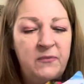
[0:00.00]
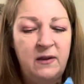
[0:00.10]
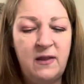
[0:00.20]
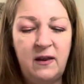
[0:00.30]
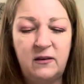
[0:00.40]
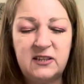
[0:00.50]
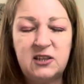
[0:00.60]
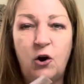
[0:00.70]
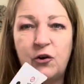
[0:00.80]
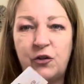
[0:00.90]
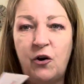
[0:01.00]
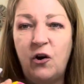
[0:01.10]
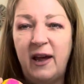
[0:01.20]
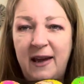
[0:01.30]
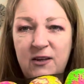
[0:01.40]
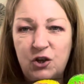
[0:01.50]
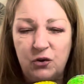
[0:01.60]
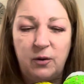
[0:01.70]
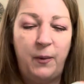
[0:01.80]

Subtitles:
and then sort of throw at each other.